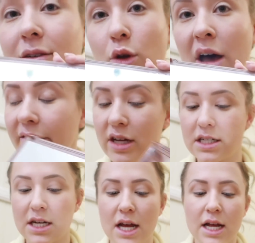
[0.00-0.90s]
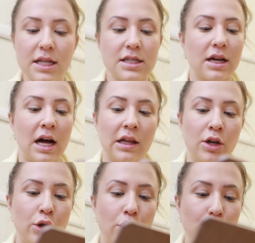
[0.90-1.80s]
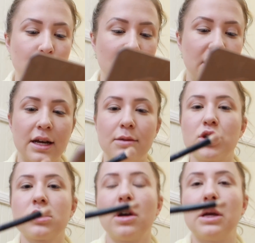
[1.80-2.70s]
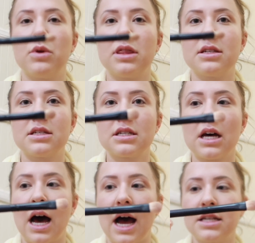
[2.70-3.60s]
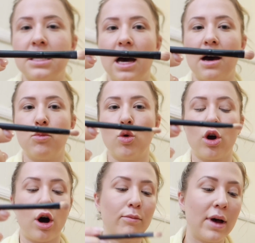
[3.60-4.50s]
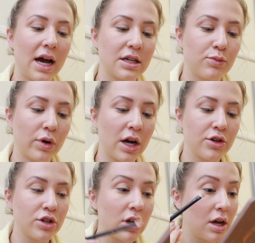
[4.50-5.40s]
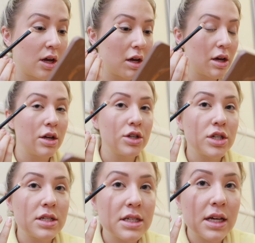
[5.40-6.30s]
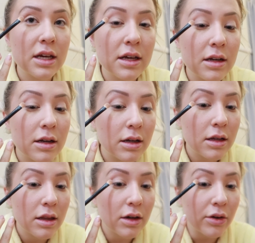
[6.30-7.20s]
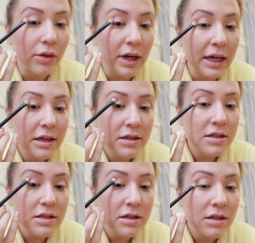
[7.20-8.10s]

if you have it. It's the color Nuna, and I'm just going in with this tighter, more compact brush just in the crease.